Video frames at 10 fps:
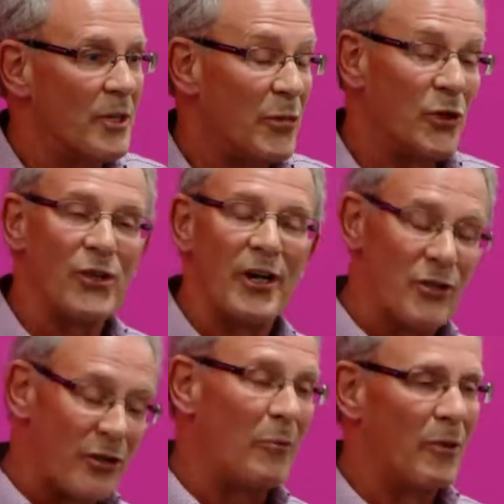because I
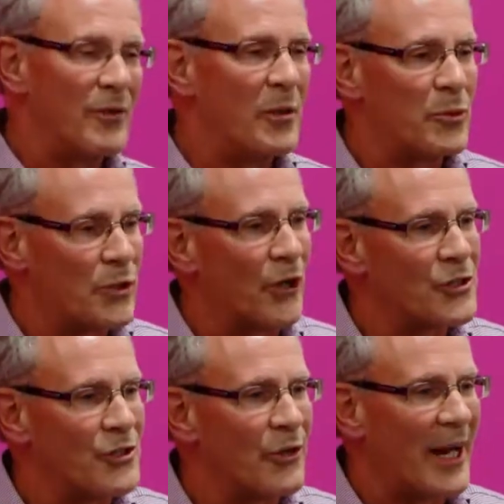do not want the
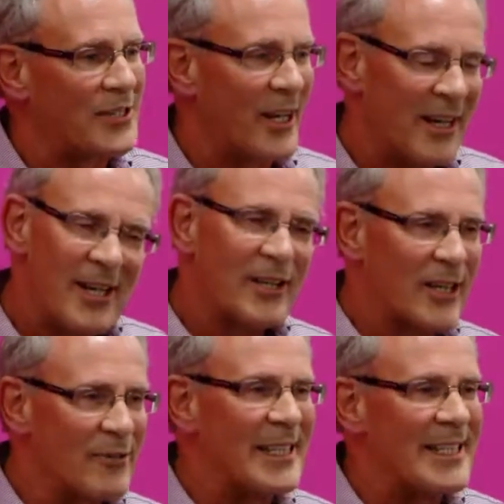production director
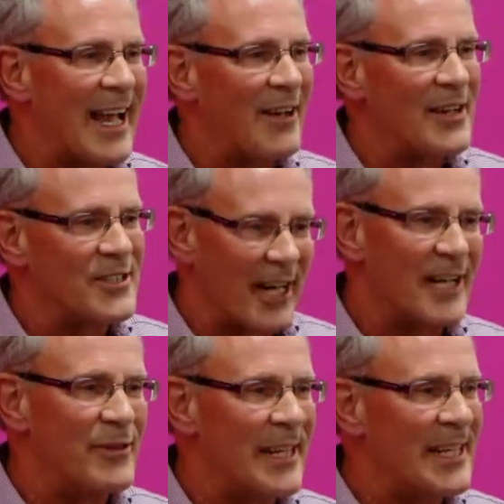coming down and
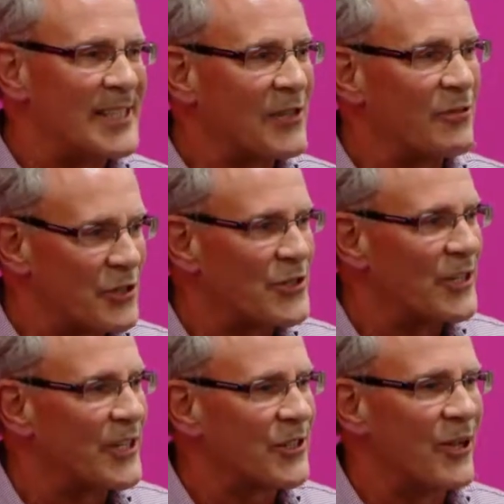telling me his
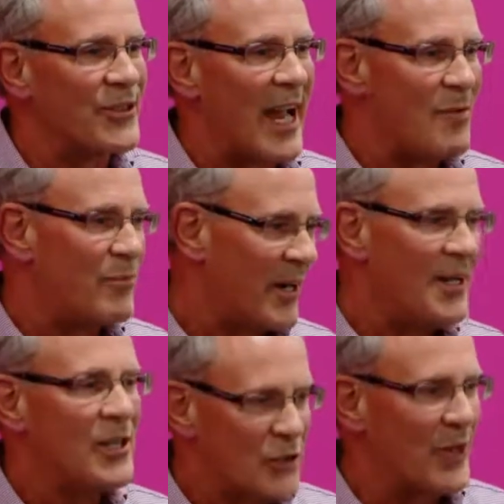efficiency has gone down by
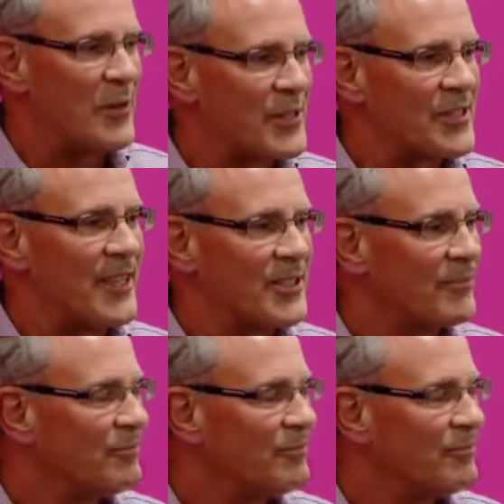20%.